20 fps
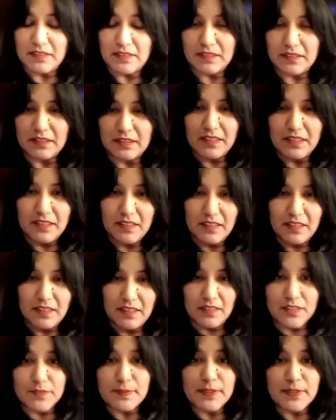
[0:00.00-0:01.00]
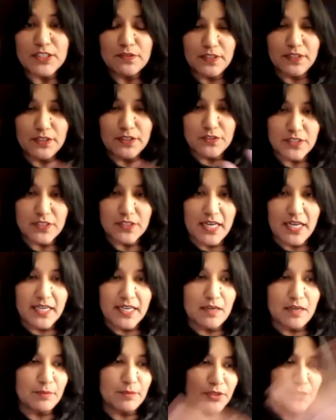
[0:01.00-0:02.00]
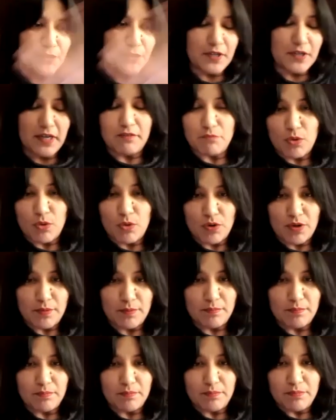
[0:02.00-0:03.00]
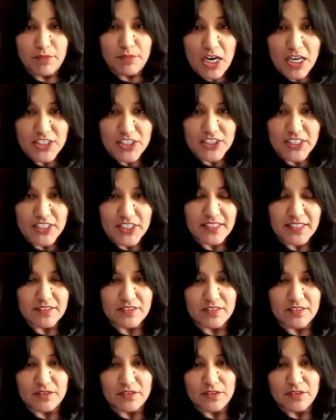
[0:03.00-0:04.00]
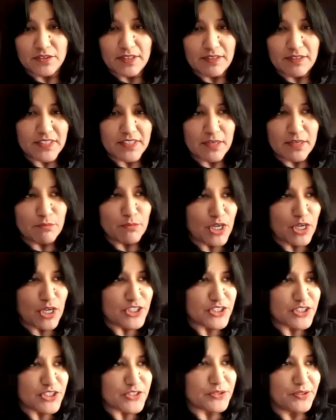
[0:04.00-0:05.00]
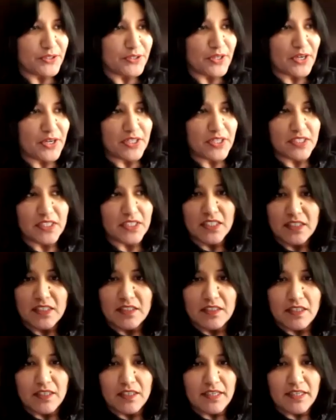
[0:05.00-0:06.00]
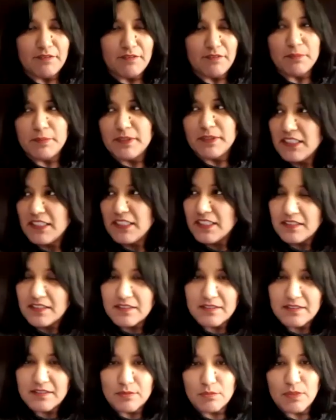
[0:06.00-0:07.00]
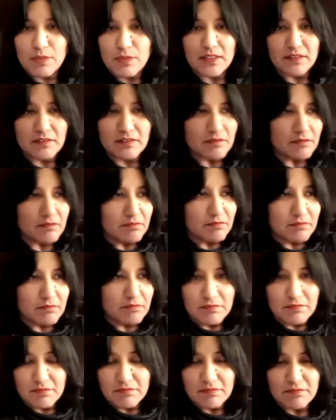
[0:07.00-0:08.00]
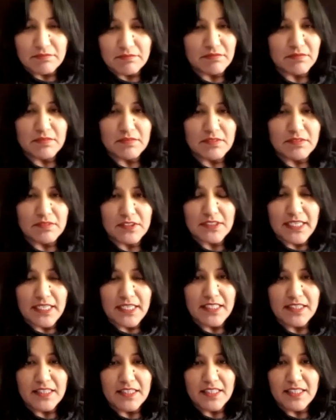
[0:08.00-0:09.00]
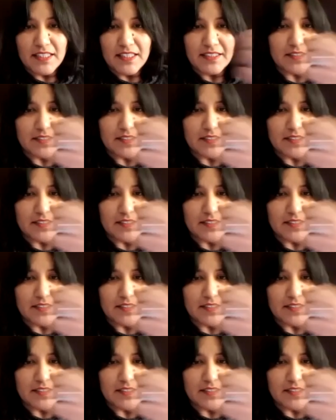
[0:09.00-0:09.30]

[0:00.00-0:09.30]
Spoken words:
And especially when you're scaling up and you have more projects, you have 10 projects going on and everybody needs one tiny thing.